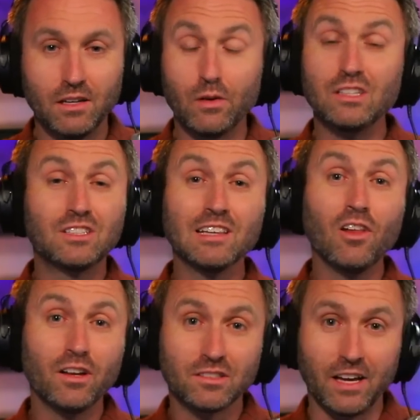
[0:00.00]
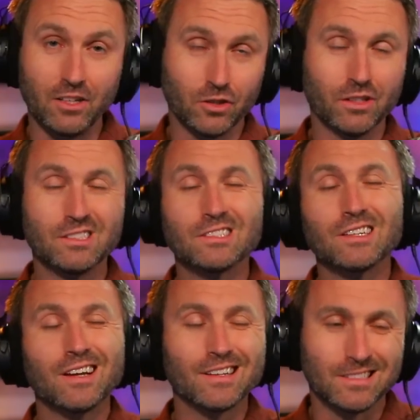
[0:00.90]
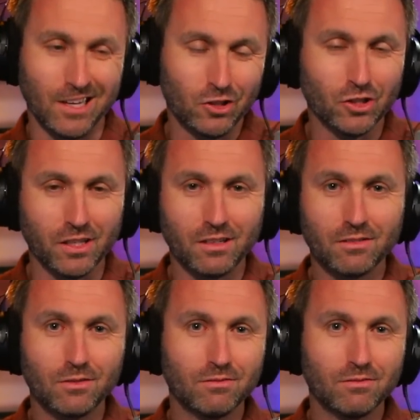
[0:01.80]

Now, he's in Los Angeles, essentially.